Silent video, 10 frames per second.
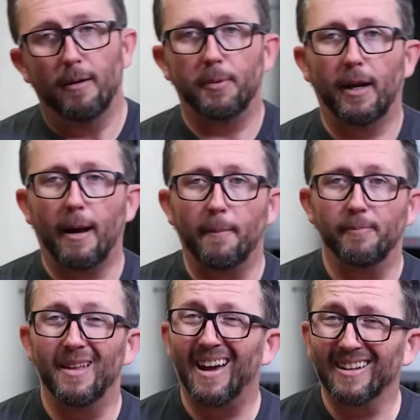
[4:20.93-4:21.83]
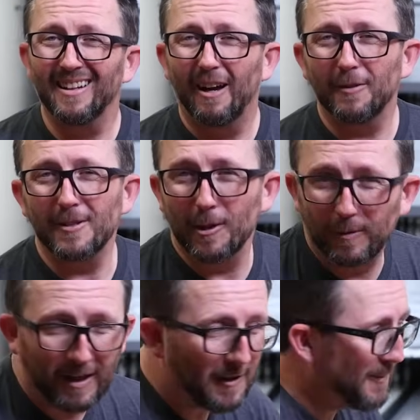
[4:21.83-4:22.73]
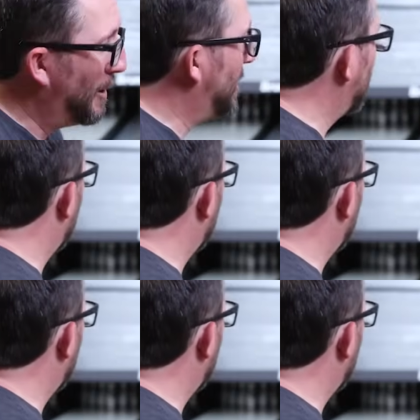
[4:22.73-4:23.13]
But I'm not gonna have to slow it down as much as